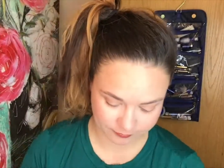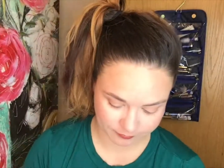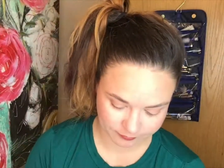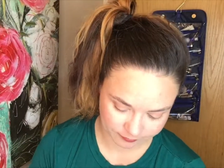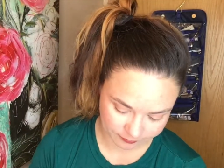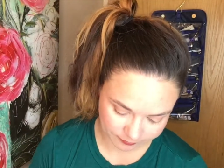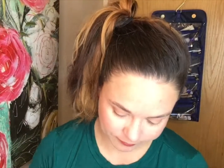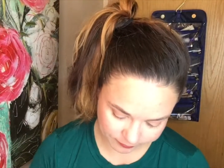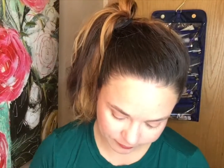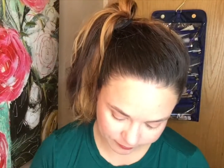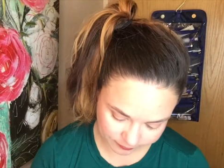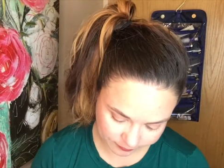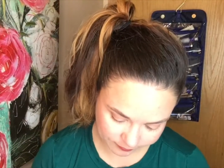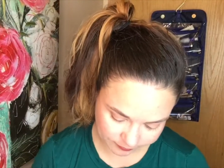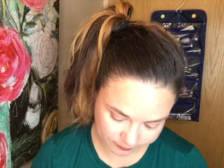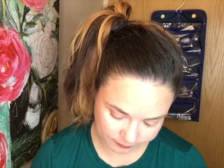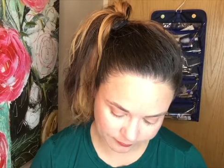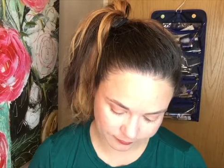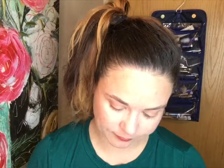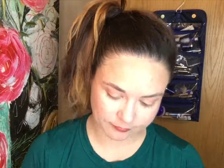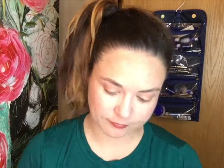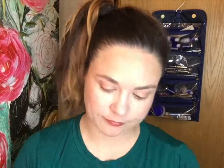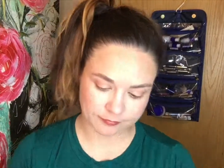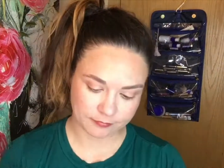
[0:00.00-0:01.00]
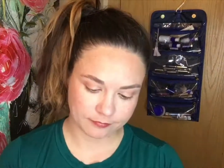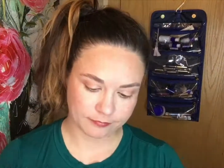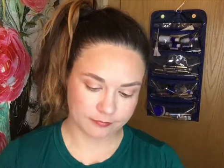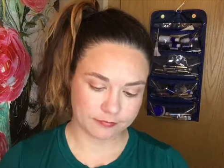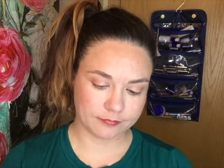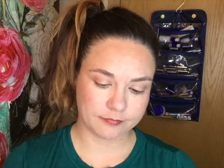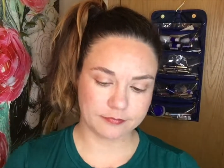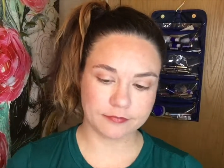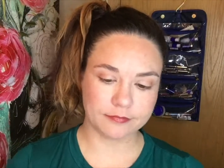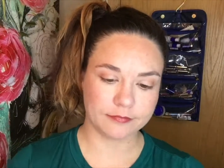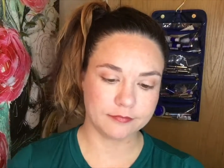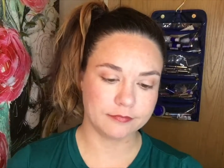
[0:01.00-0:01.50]
and I'll use my
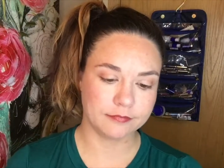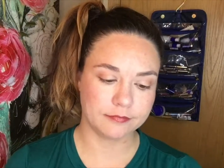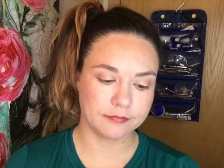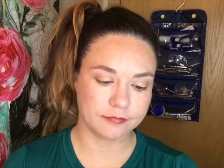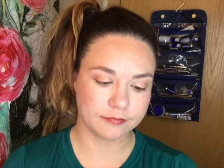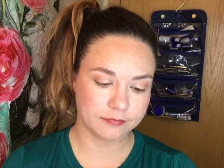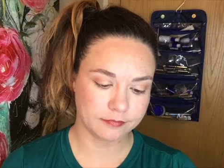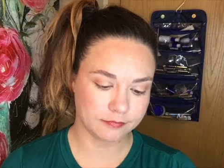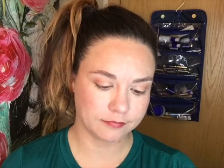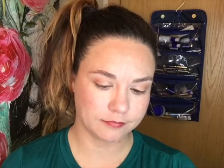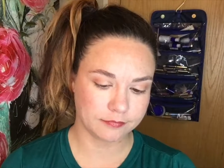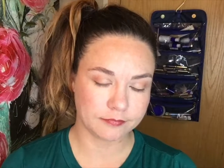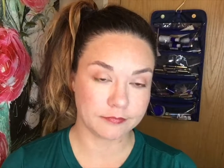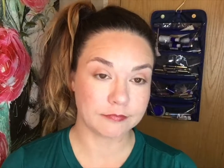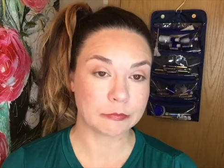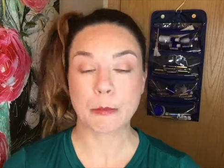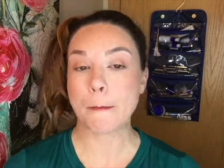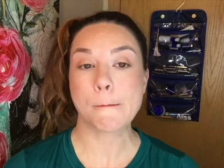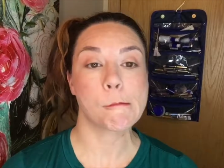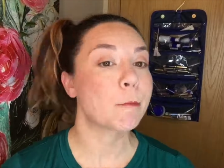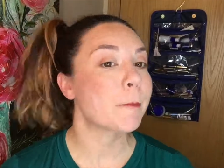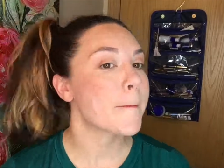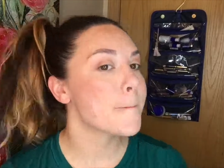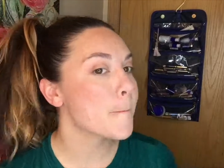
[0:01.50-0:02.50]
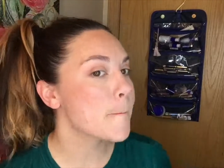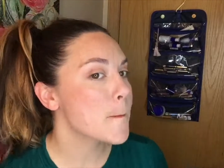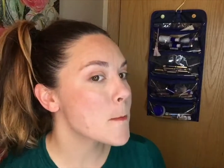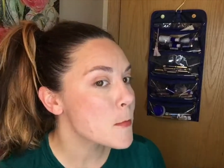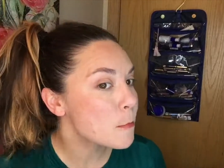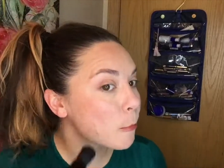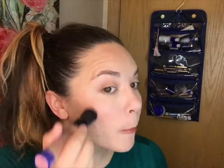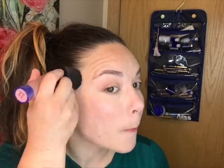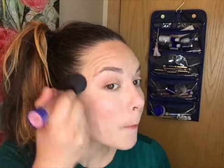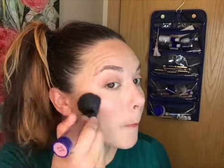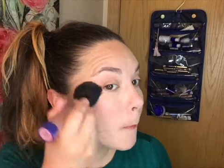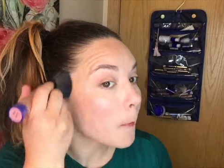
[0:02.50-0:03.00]
translucent powder to tie
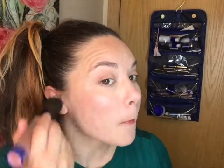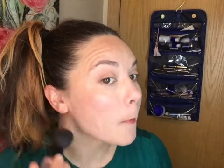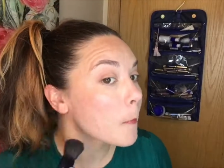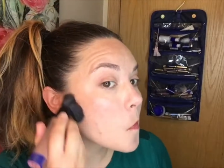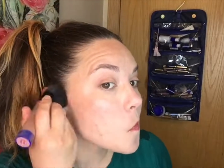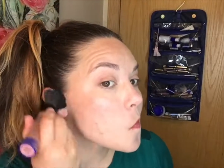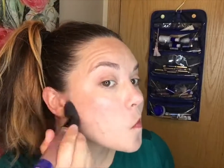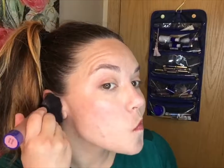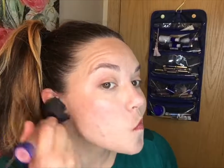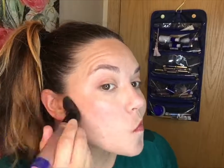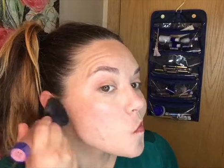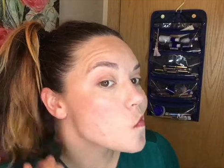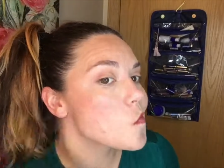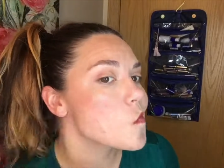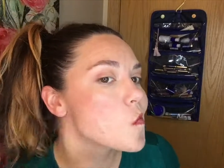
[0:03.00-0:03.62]
everything together